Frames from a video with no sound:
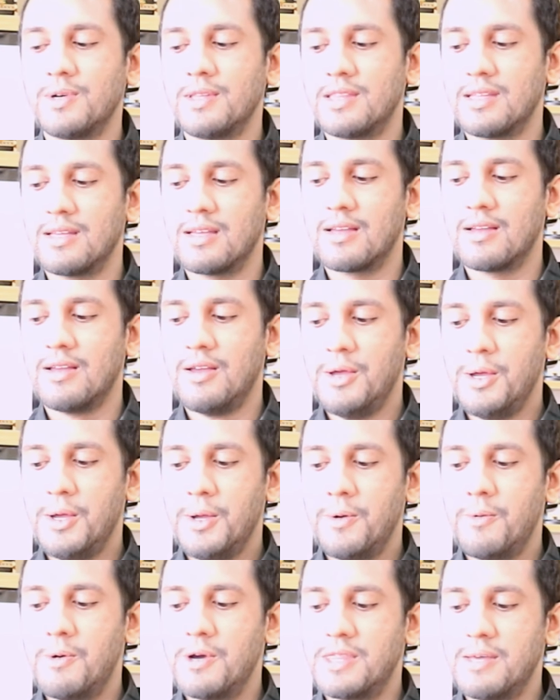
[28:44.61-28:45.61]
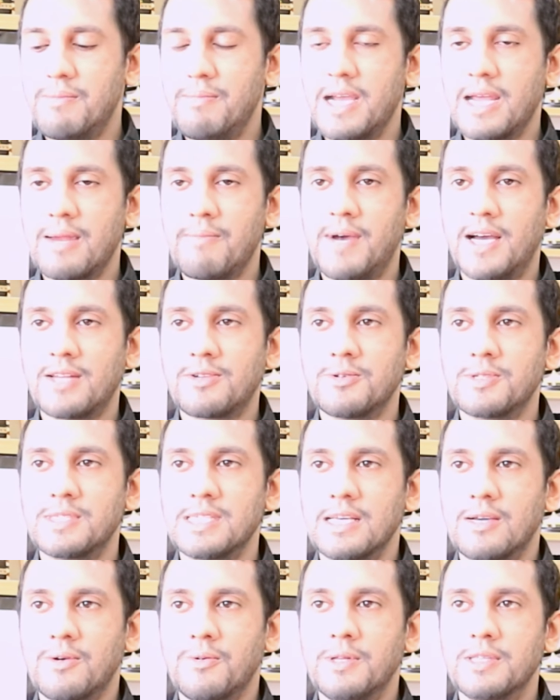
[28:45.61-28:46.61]
with the with the main battle
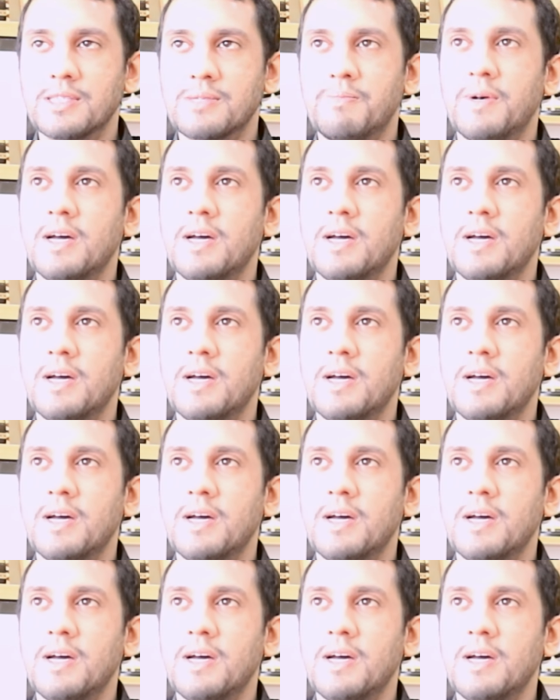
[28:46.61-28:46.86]
sequence.